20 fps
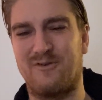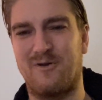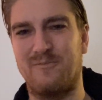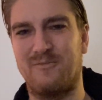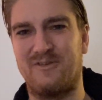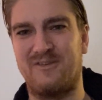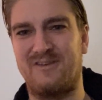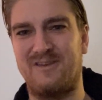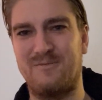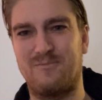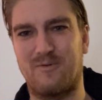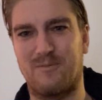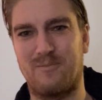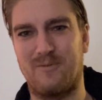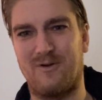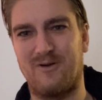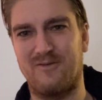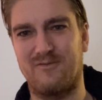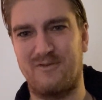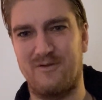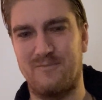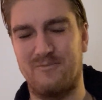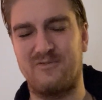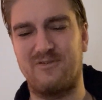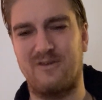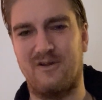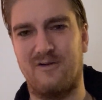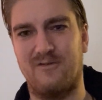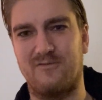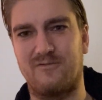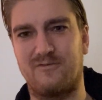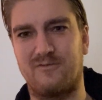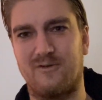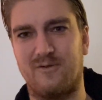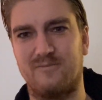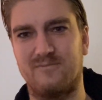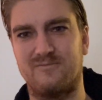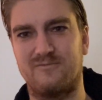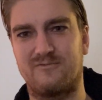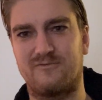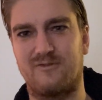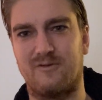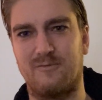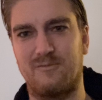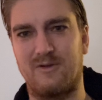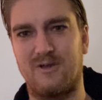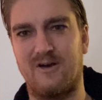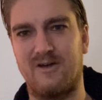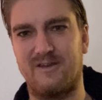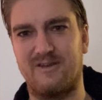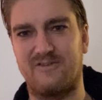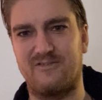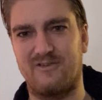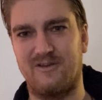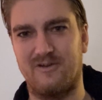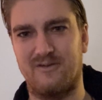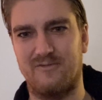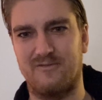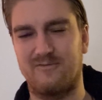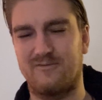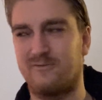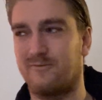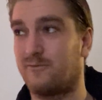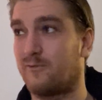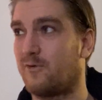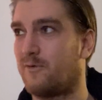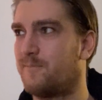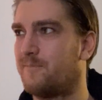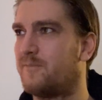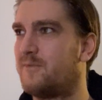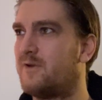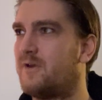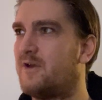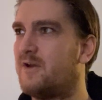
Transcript: the deeper part of himself, from God itself, from